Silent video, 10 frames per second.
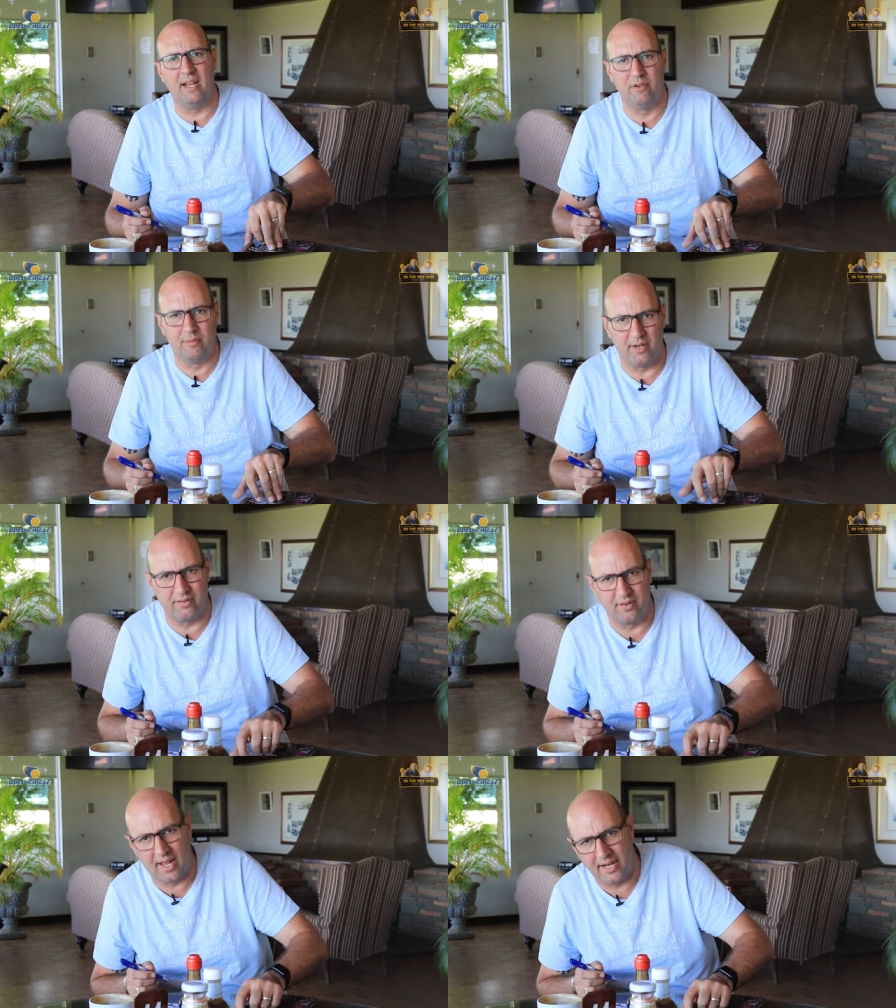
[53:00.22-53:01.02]

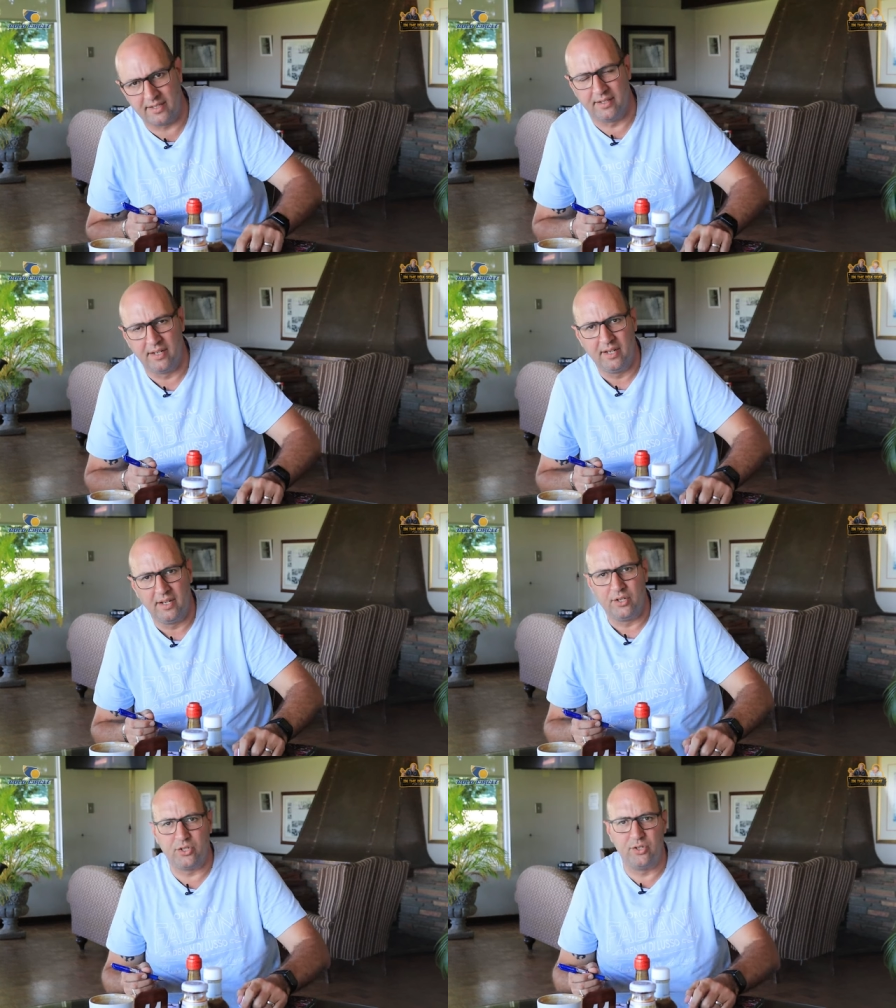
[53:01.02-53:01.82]
everybody related
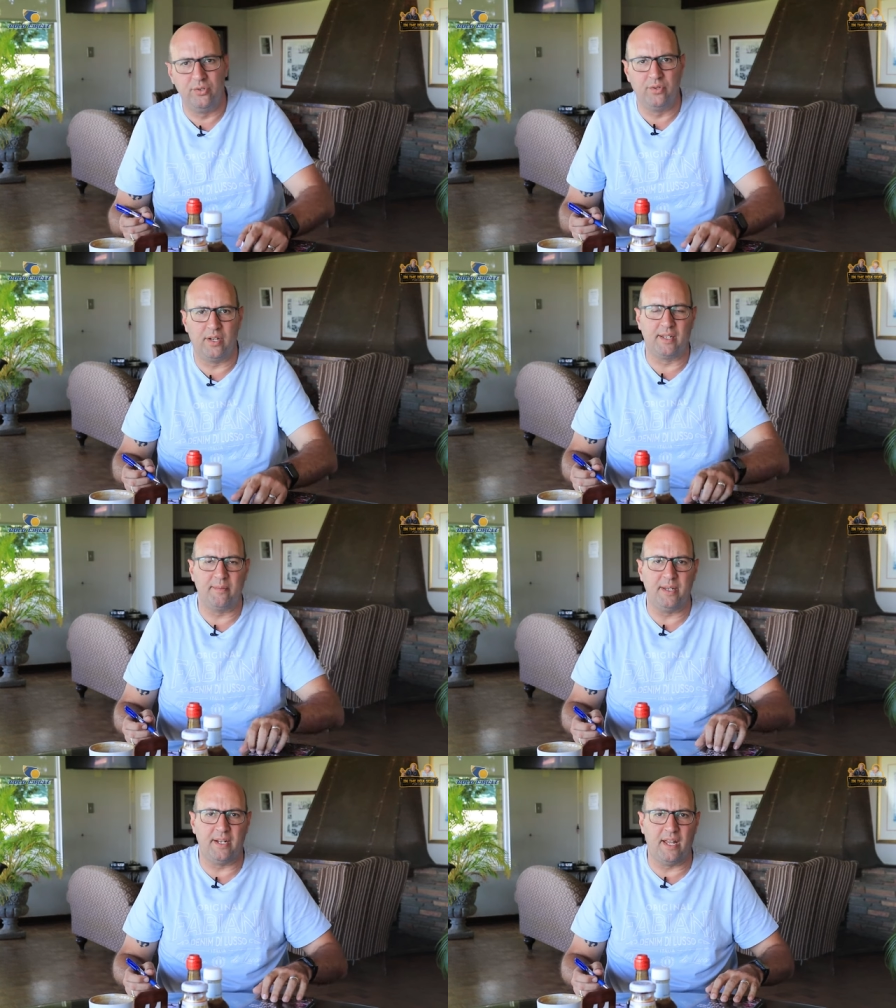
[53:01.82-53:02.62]
to uh,
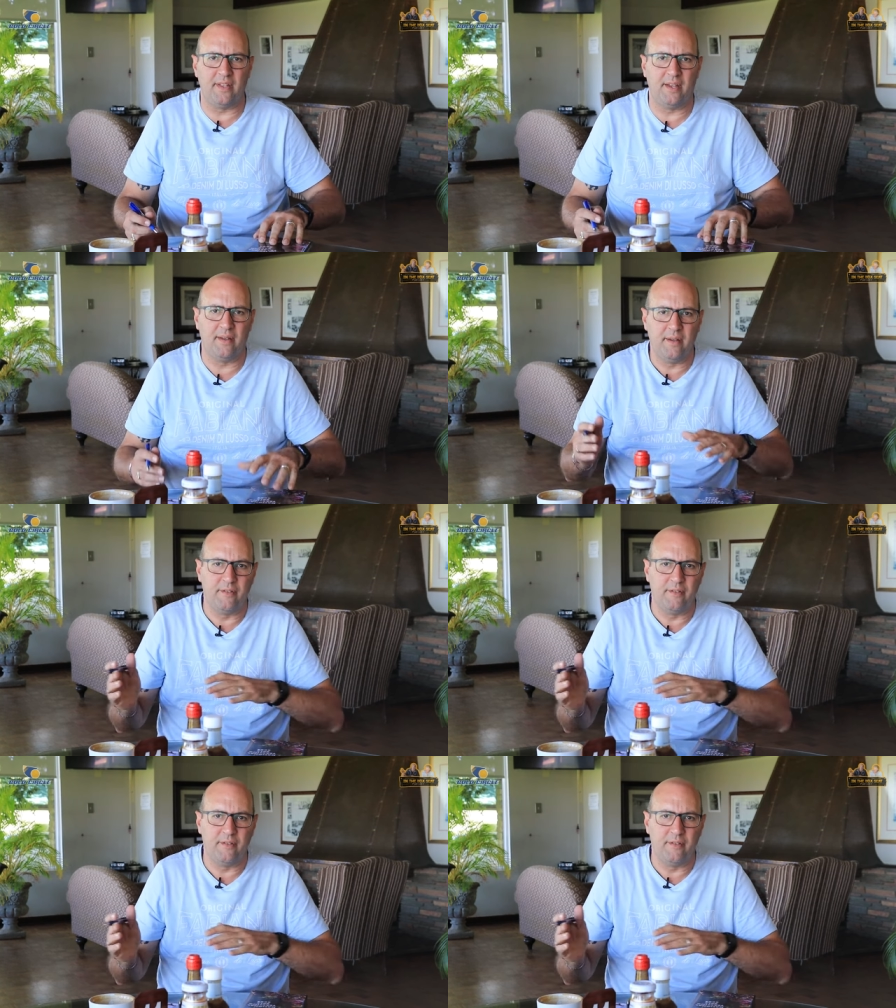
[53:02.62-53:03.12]
Give Me Another,